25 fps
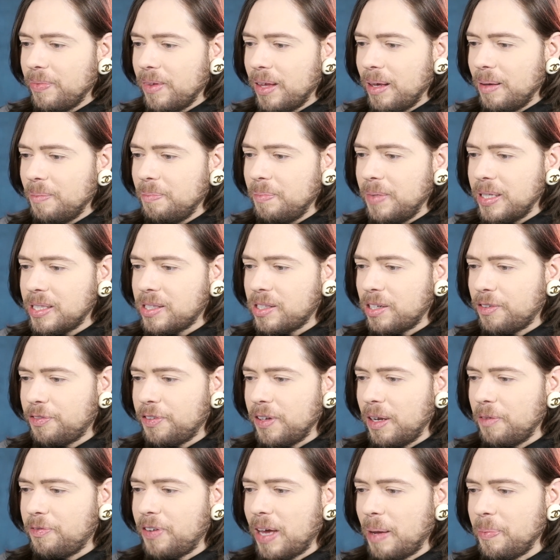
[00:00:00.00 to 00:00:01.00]
Mr.
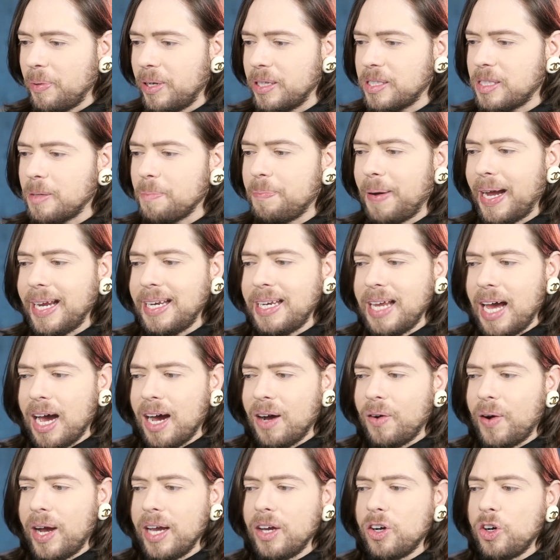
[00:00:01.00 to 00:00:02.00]
Philip Fabulous, by
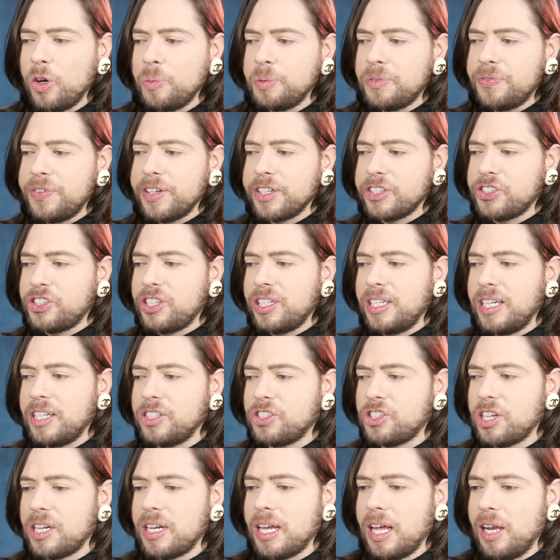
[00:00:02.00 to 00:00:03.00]
now I hoped Virginie
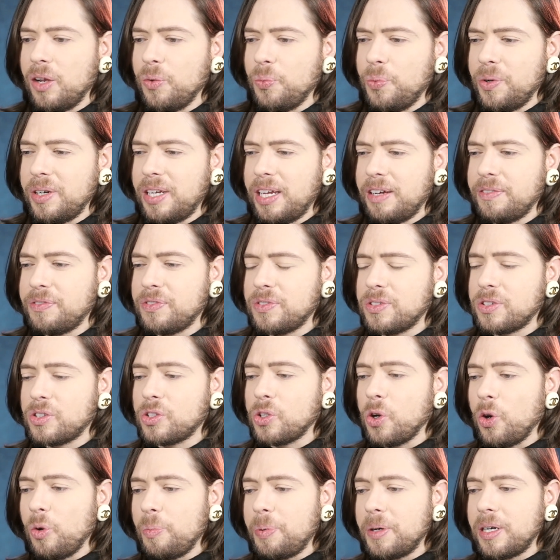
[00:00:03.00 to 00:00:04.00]
and Chanel would have
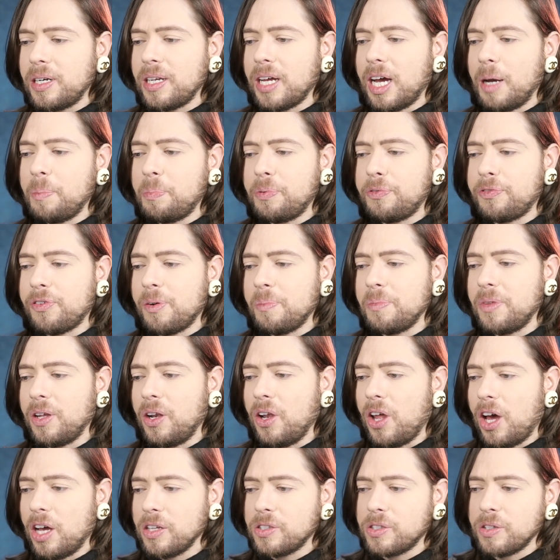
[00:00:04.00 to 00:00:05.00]
sobered up from the
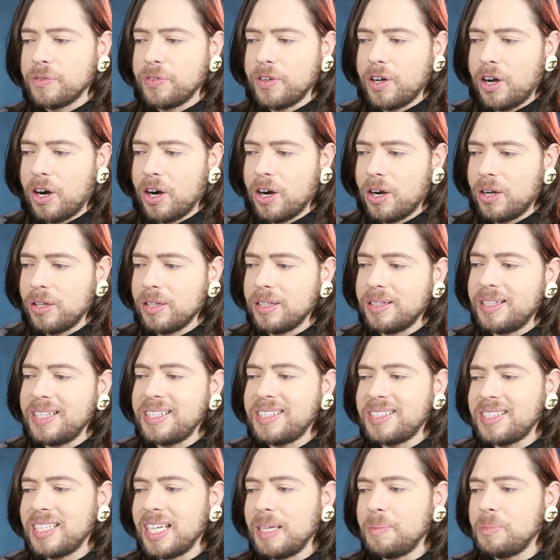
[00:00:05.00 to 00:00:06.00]
loss of Karl.
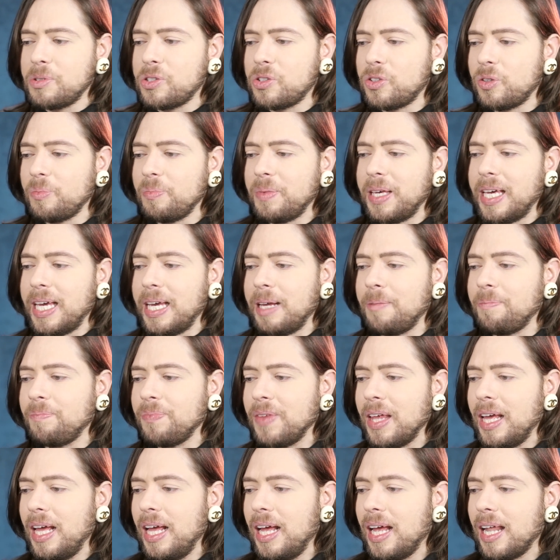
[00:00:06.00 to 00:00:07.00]
This seems to me
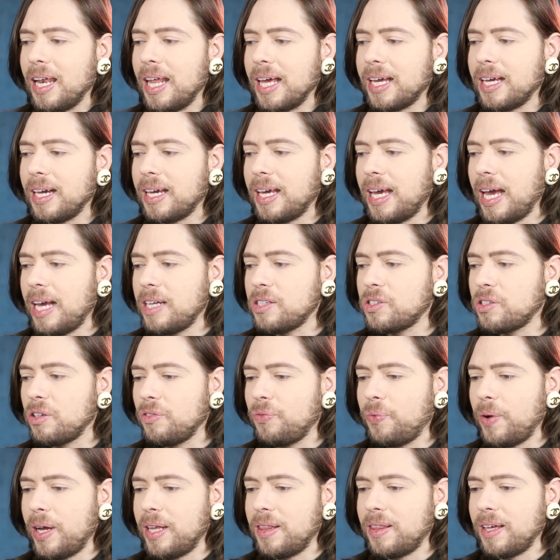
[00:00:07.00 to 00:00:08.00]
like a case
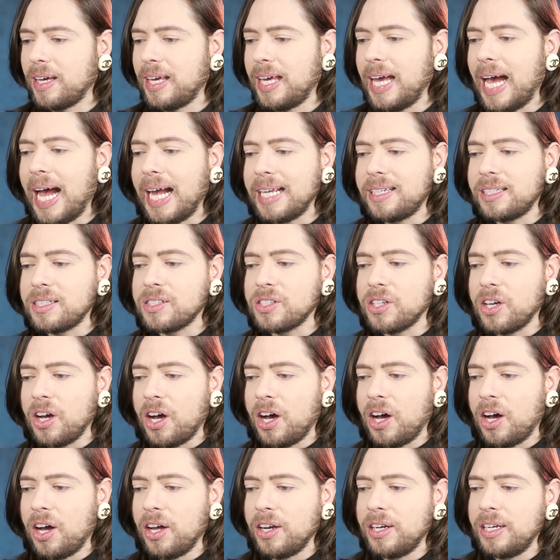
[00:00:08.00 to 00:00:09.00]
of when the cat is
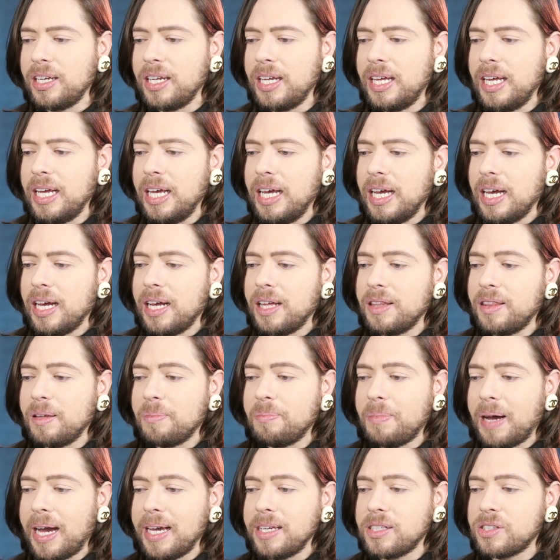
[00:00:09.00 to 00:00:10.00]
gone, the
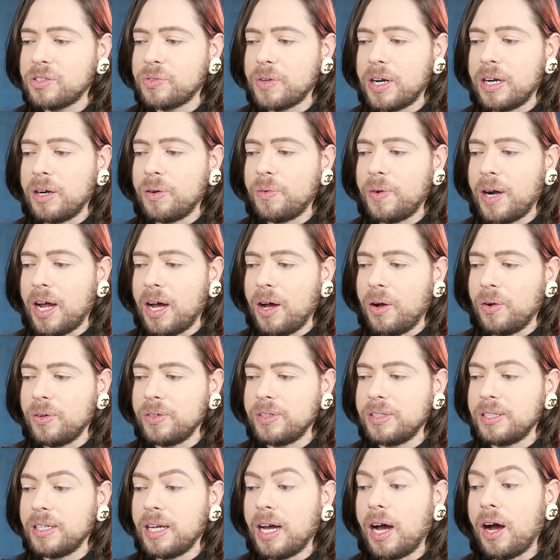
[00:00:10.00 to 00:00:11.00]
mice run
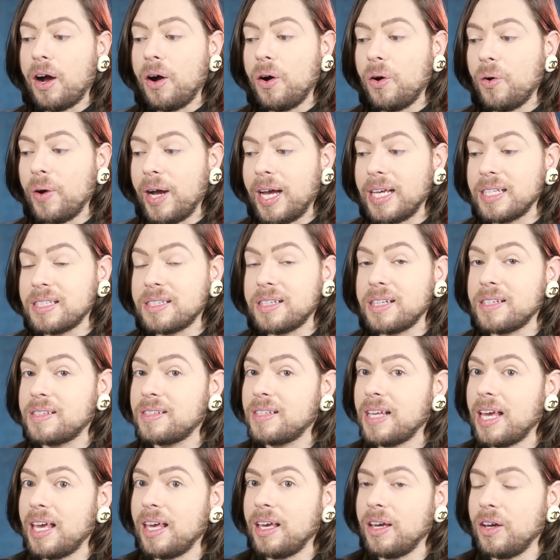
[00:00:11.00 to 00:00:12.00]
around. Oh, as the
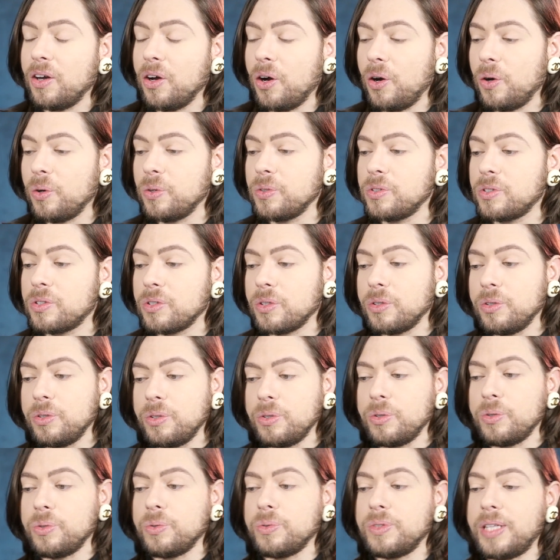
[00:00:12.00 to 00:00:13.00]
saying goes.
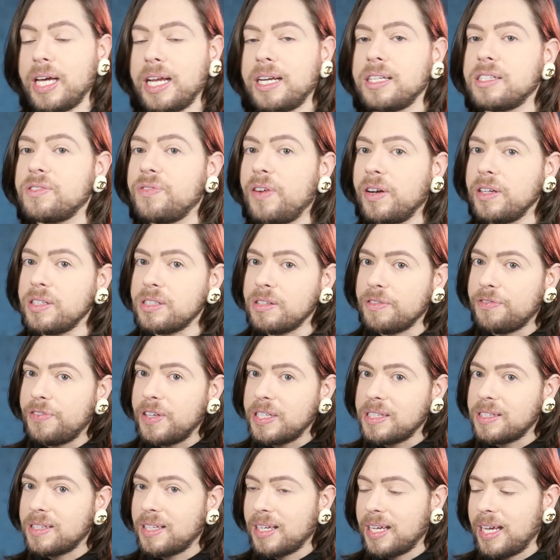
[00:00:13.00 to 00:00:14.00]
Ooh, that is very
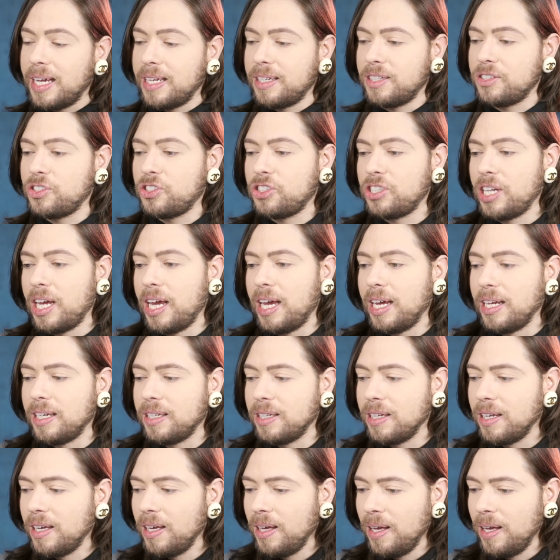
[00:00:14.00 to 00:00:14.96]
sophisticated shade.